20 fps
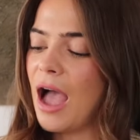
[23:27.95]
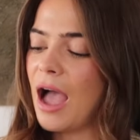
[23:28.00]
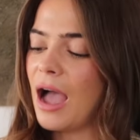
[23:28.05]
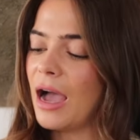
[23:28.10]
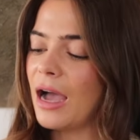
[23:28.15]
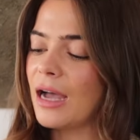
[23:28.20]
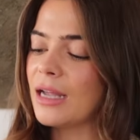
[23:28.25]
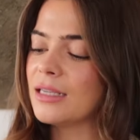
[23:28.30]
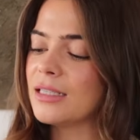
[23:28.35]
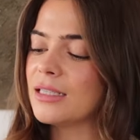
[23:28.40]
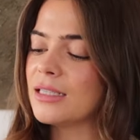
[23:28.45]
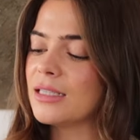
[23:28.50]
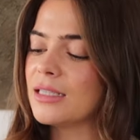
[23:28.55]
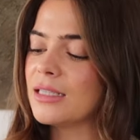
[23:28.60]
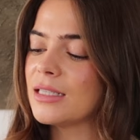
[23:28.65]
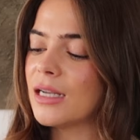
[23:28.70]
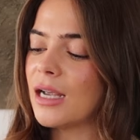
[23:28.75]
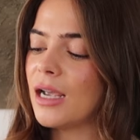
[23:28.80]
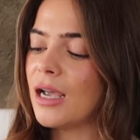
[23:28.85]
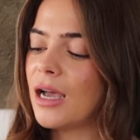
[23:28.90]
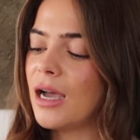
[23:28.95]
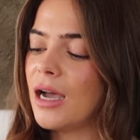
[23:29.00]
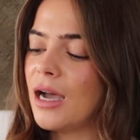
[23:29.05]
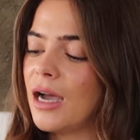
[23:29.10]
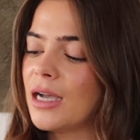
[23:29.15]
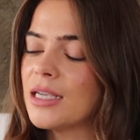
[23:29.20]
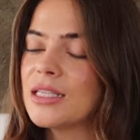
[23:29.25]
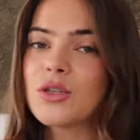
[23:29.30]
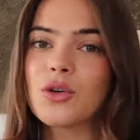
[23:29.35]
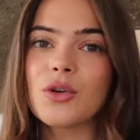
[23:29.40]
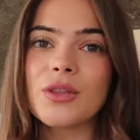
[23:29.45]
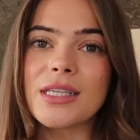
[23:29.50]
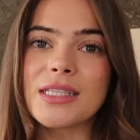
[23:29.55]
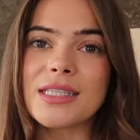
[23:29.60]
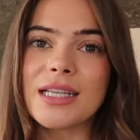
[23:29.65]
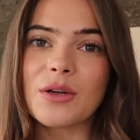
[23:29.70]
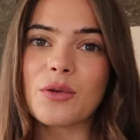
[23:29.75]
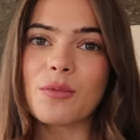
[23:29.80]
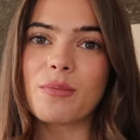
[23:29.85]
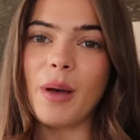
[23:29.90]
And I saw
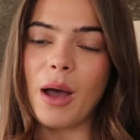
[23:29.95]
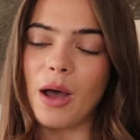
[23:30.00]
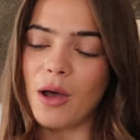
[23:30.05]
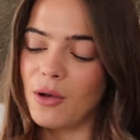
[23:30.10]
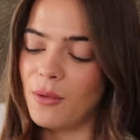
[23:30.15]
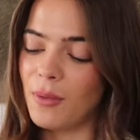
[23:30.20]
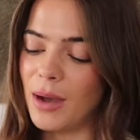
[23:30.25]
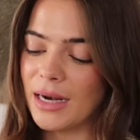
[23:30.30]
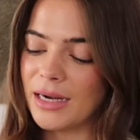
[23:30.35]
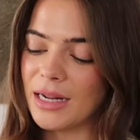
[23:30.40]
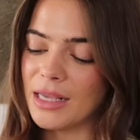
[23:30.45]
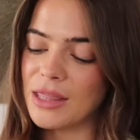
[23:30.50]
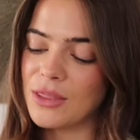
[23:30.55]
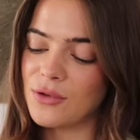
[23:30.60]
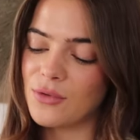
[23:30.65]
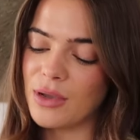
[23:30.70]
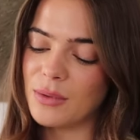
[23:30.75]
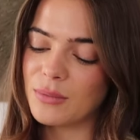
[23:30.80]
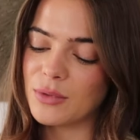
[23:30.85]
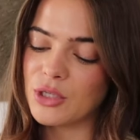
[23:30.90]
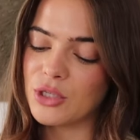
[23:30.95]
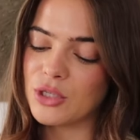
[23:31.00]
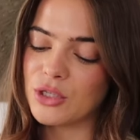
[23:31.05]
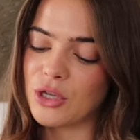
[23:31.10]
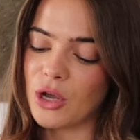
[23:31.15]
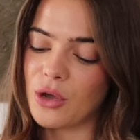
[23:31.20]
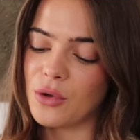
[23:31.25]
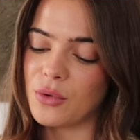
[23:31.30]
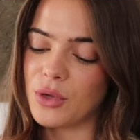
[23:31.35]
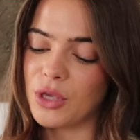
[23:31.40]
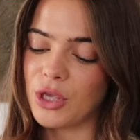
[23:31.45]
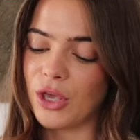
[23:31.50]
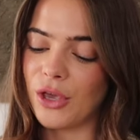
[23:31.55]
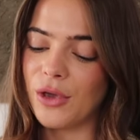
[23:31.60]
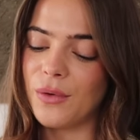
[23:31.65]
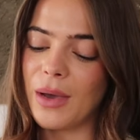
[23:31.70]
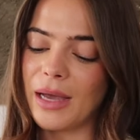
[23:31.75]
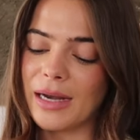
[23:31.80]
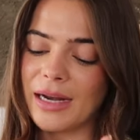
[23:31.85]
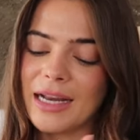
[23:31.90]
this little bow and I thought it was so
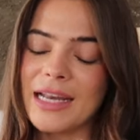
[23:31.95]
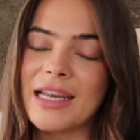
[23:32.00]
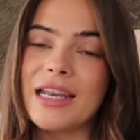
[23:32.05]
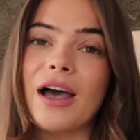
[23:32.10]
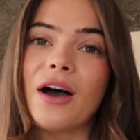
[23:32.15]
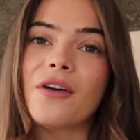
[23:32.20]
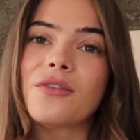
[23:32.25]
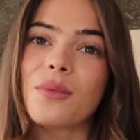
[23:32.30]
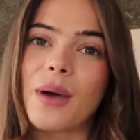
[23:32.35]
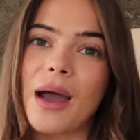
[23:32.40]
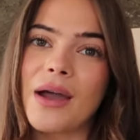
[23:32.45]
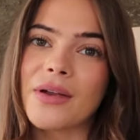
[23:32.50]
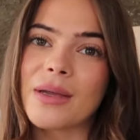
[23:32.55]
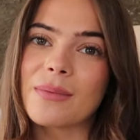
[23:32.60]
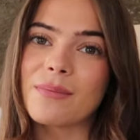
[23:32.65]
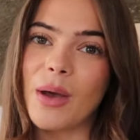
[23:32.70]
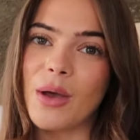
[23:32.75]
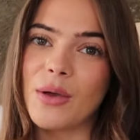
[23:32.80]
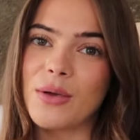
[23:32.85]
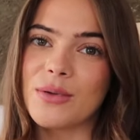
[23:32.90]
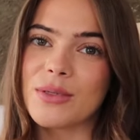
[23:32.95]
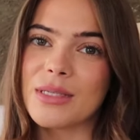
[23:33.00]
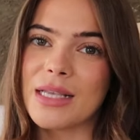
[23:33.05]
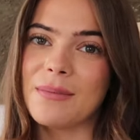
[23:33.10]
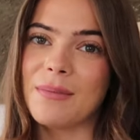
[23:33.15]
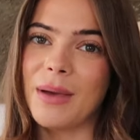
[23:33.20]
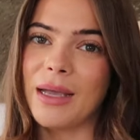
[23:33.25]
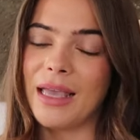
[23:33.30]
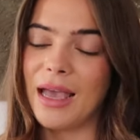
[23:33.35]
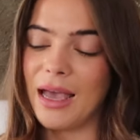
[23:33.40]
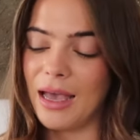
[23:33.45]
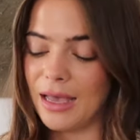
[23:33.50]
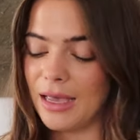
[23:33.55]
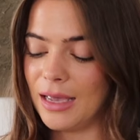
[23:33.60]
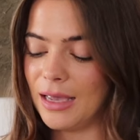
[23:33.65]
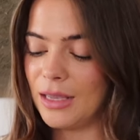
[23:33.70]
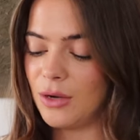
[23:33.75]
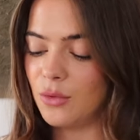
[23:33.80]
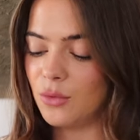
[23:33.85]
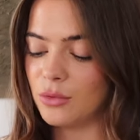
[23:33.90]
cute. And I love wearing bows in my
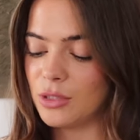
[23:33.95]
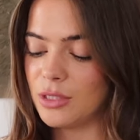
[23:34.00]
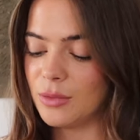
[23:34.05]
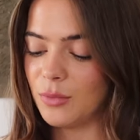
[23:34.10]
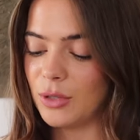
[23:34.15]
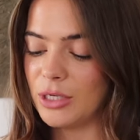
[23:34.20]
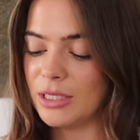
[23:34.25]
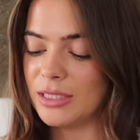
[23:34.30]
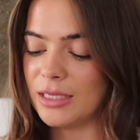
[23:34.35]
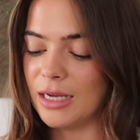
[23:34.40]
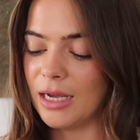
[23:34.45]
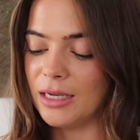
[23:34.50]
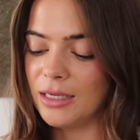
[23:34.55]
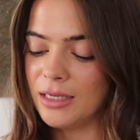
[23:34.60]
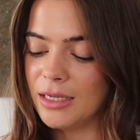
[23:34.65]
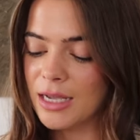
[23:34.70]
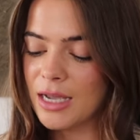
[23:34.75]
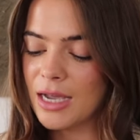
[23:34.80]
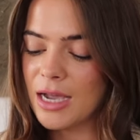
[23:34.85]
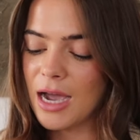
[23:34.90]
hair in autumn, winter.